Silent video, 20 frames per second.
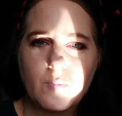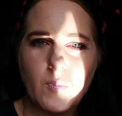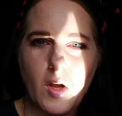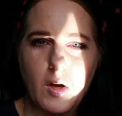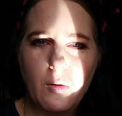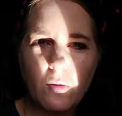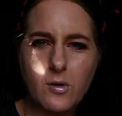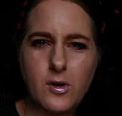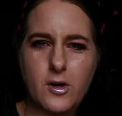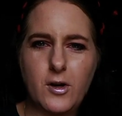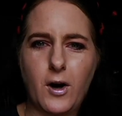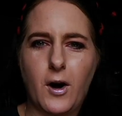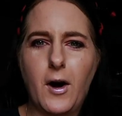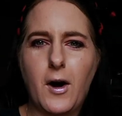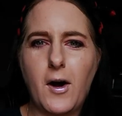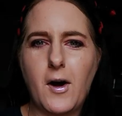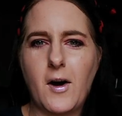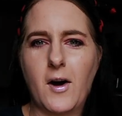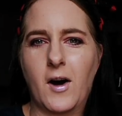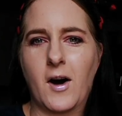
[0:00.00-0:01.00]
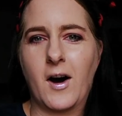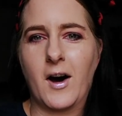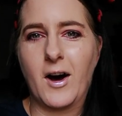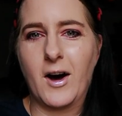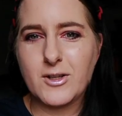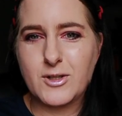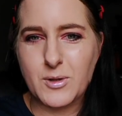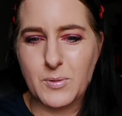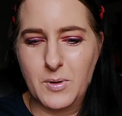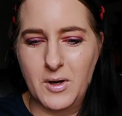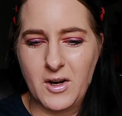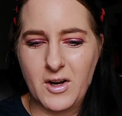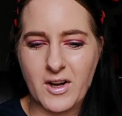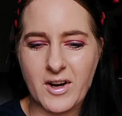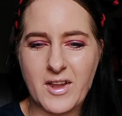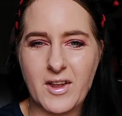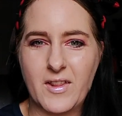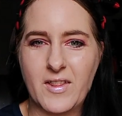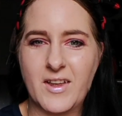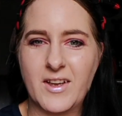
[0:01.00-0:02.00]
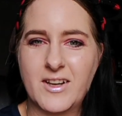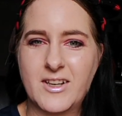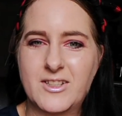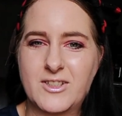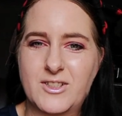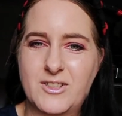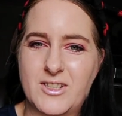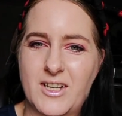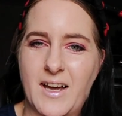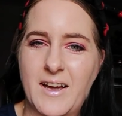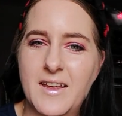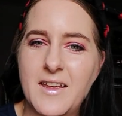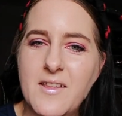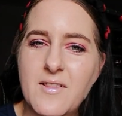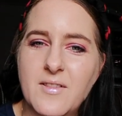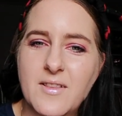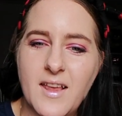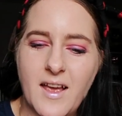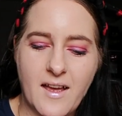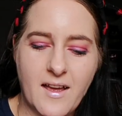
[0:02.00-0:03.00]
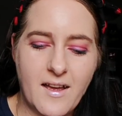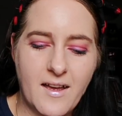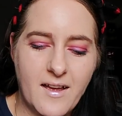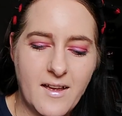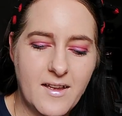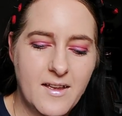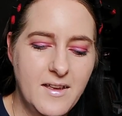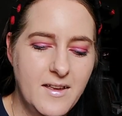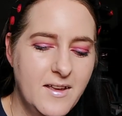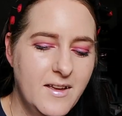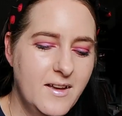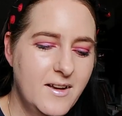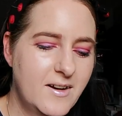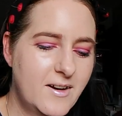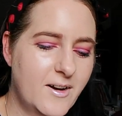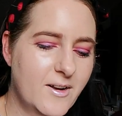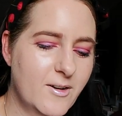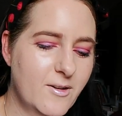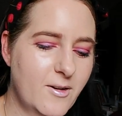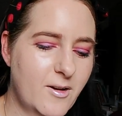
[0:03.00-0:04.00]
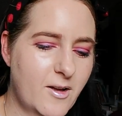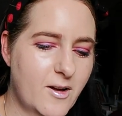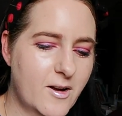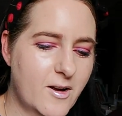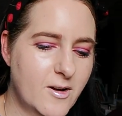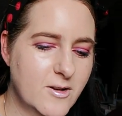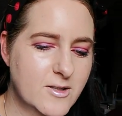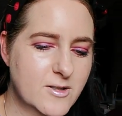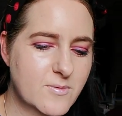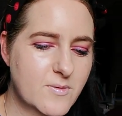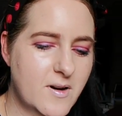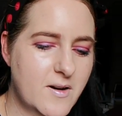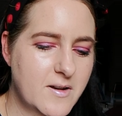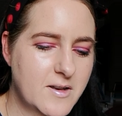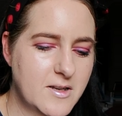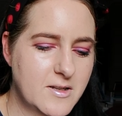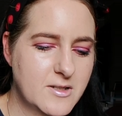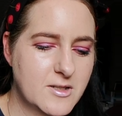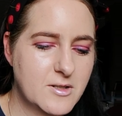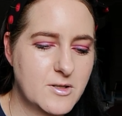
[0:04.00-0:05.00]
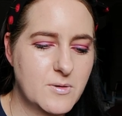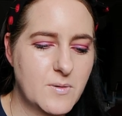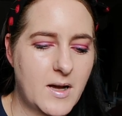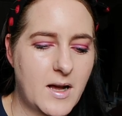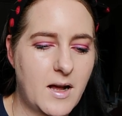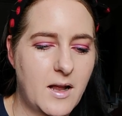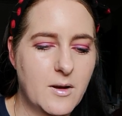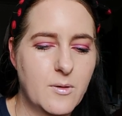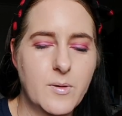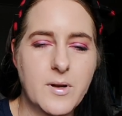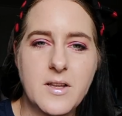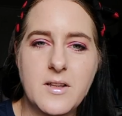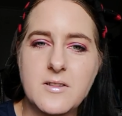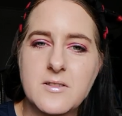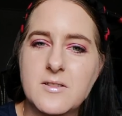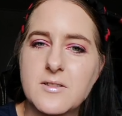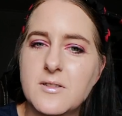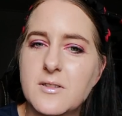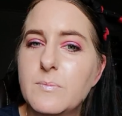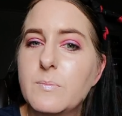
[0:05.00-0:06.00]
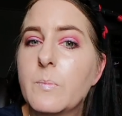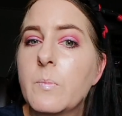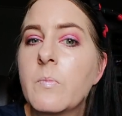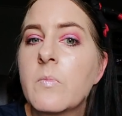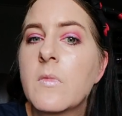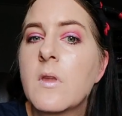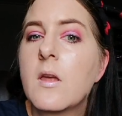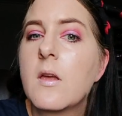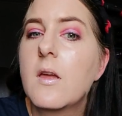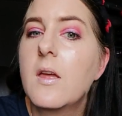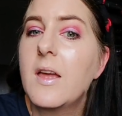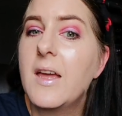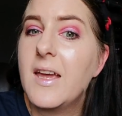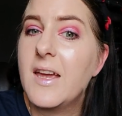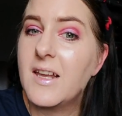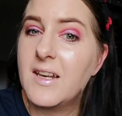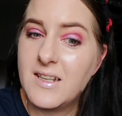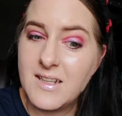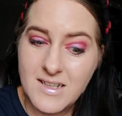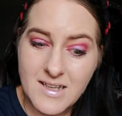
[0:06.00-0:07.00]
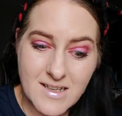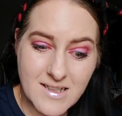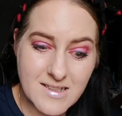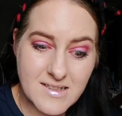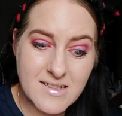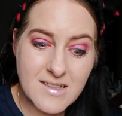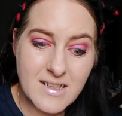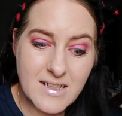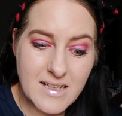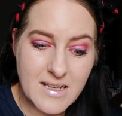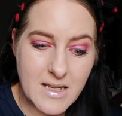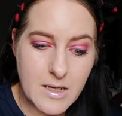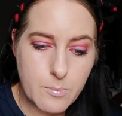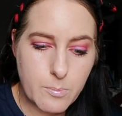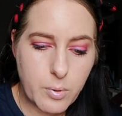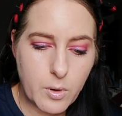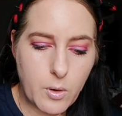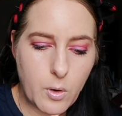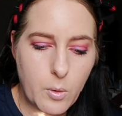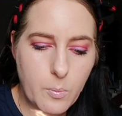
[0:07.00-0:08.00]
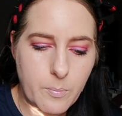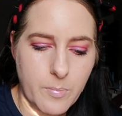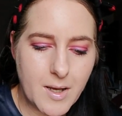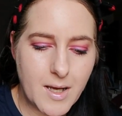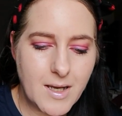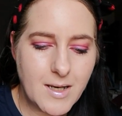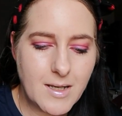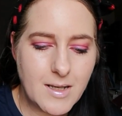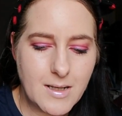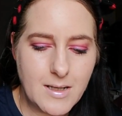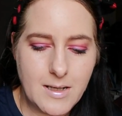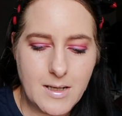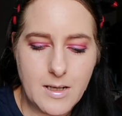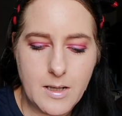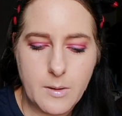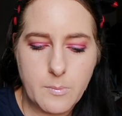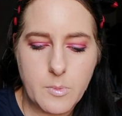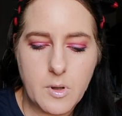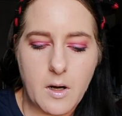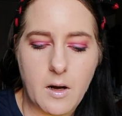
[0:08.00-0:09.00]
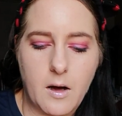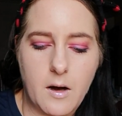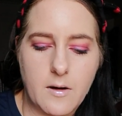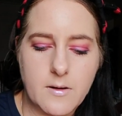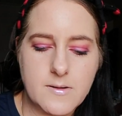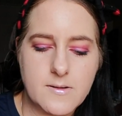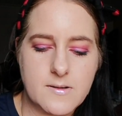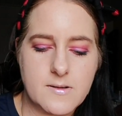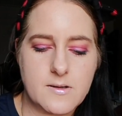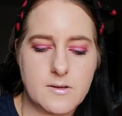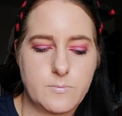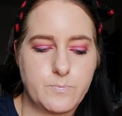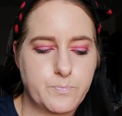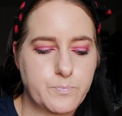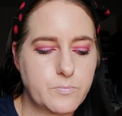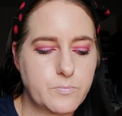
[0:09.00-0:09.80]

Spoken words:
oh gosh, look at the shade there. I look like I was ready to do a Halloween stunt. And it is a lip plumping lip gloss.